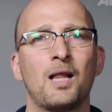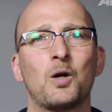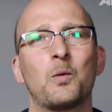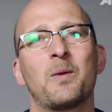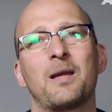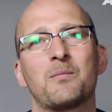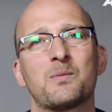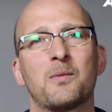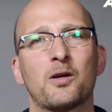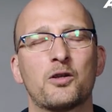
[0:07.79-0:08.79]
Hello, my name
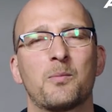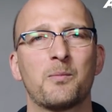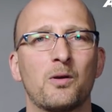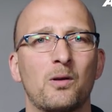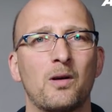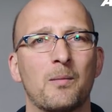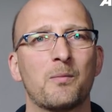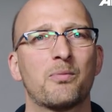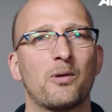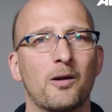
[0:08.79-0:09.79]
is Mark Shipman-Mueller. I'm the
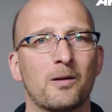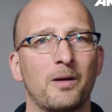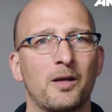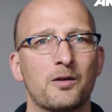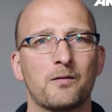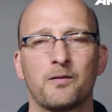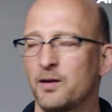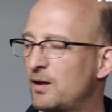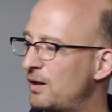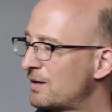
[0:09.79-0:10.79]
product manager for
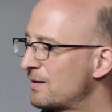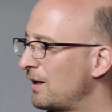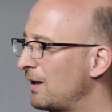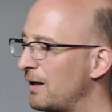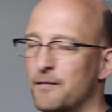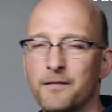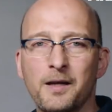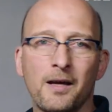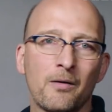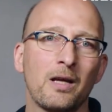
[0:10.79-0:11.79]
the Alexa LF
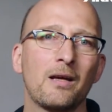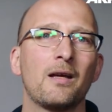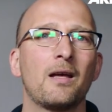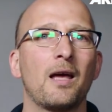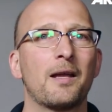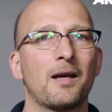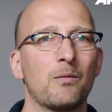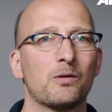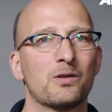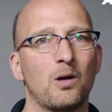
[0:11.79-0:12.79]
at ARRI, and I
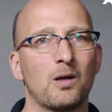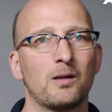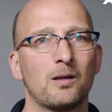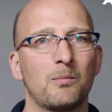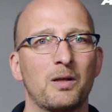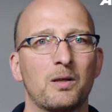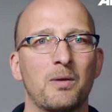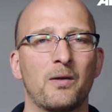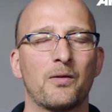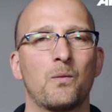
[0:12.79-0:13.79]
will talk a little bit
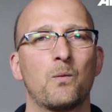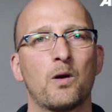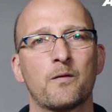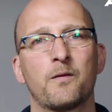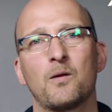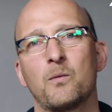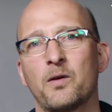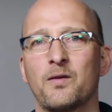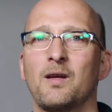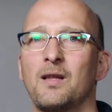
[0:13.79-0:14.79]
about the workflow
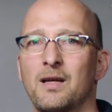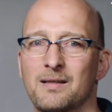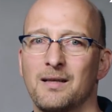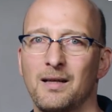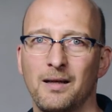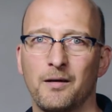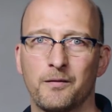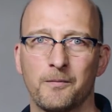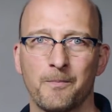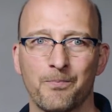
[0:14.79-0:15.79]
with the Alexa LF.